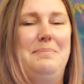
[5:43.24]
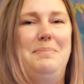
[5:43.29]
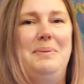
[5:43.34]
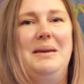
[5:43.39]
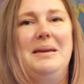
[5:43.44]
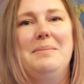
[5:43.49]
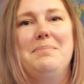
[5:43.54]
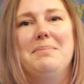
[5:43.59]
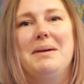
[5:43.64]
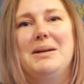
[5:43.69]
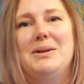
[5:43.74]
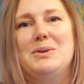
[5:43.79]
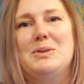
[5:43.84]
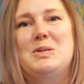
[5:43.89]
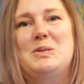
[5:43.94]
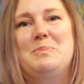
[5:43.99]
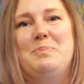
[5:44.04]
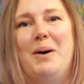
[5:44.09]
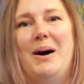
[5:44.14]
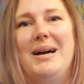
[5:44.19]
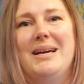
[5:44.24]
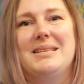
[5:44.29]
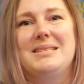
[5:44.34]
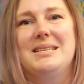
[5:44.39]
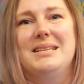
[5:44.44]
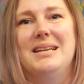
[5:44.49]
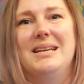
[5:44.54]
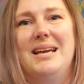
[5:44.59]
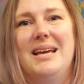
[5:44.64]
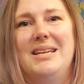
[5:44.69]
big metal spikes
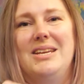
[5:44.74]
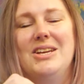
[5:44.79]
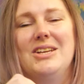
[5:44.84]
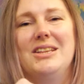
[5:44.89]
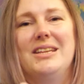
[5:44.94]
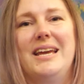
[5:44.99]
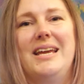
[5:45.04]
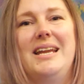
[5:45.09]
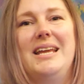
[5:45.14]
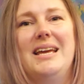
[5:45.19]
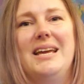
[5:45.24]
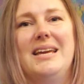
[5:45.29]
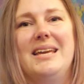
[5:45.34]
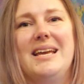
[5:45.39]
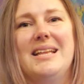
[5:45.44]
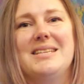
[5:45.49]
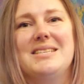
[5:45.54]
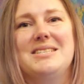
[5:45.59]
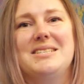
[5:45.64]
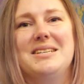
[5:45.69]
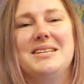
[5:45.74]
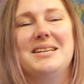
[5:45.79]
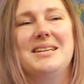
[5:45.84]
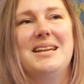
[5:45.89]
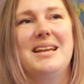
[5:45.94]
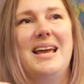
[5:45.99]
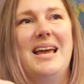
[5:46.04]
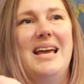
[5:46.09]
in it, and you're leaning against it,